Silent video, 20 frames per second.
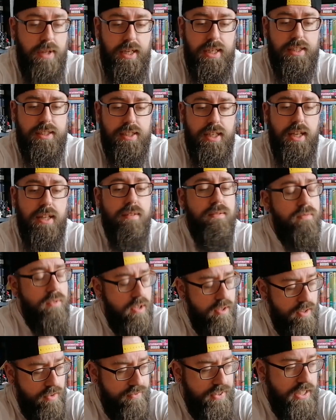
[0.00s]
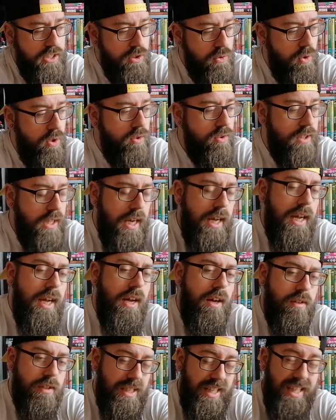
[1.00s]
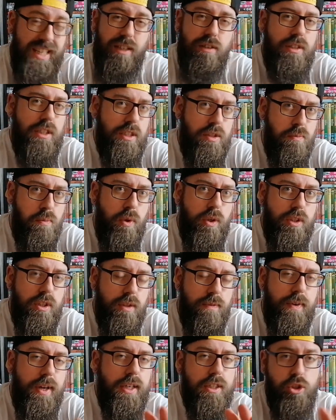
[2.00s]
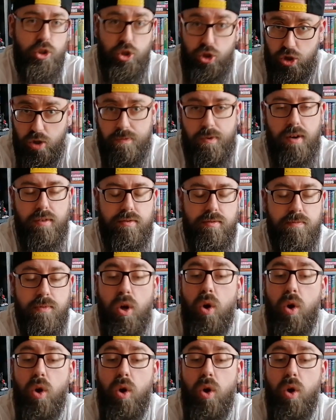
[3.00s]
But like I say, the visuals, was a little disappointed by some of them,